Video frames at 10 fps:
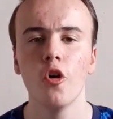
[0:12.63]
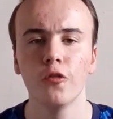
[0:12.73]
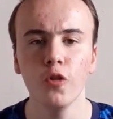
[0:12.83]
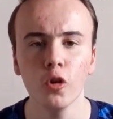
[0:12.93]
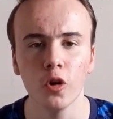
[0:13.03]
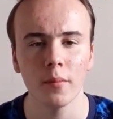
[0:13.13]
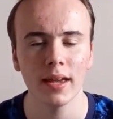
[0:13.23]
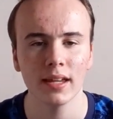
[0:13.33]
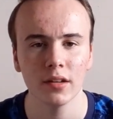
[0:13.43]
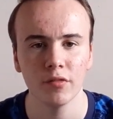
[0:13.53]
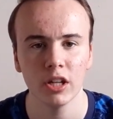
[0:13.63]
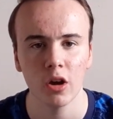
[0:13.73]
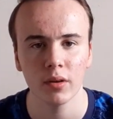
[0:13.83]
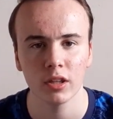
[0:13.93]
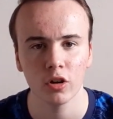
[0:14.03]
for not making a
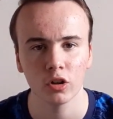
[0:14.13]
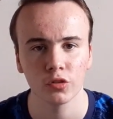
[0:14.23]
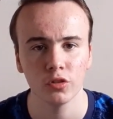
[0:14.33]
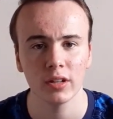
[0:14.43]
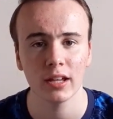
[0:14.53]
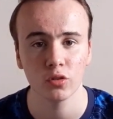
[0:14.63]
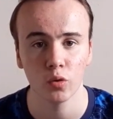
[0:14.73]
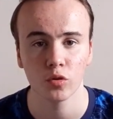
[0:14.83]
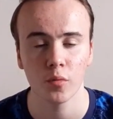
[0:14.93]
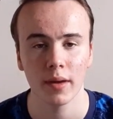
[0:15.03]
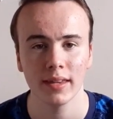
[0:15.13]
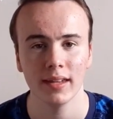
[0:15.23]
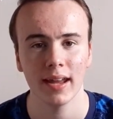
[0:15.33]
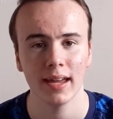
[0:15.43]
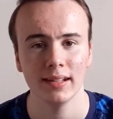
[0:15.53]
video in the last few days or not
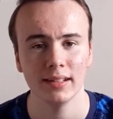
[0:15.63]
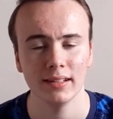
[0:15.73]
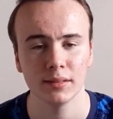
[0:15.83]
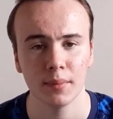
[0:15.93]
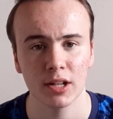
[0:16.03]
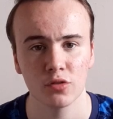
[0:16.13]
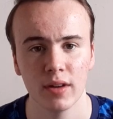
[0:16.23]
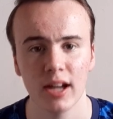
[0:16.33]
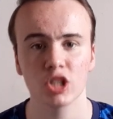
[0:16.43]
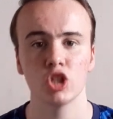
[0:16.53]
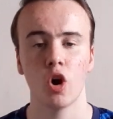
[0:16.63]
making a Leeds match reaction.